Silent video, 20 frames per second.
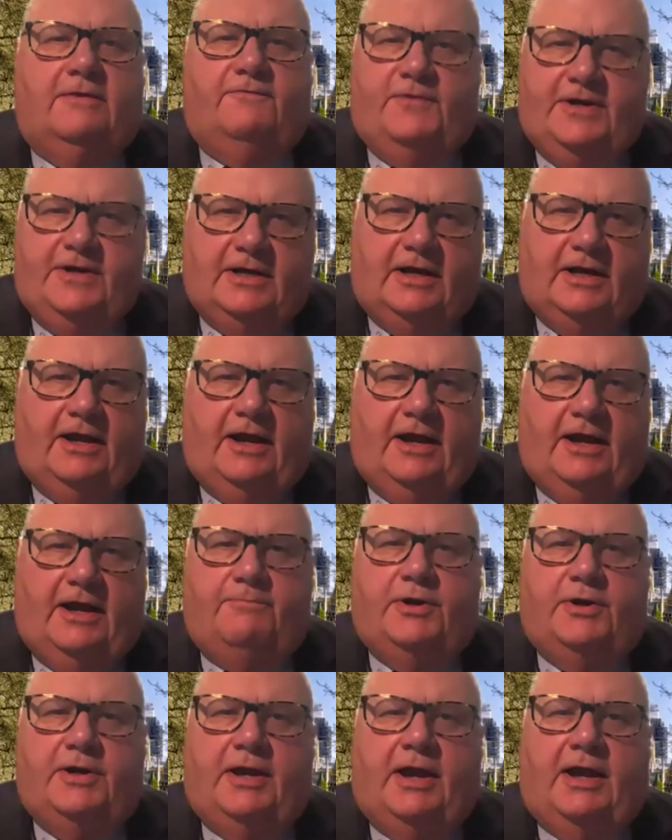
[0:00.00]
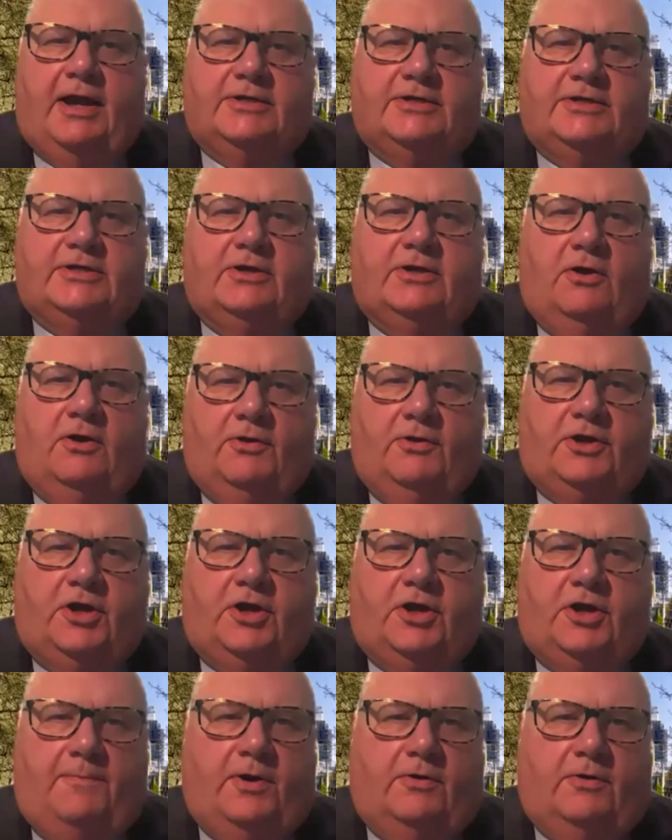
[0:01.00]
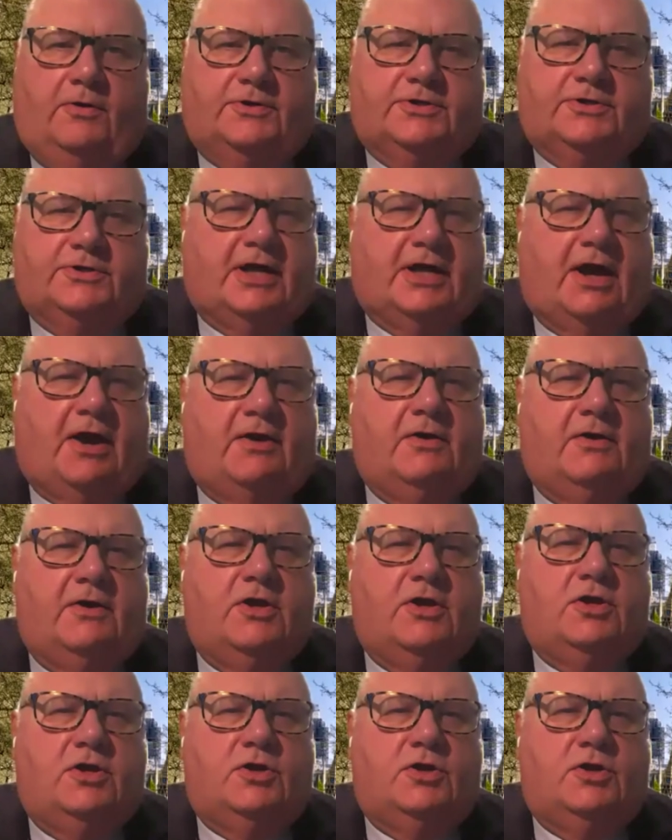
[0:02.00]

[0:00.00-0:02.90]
The Wiener Library and the other copyholders are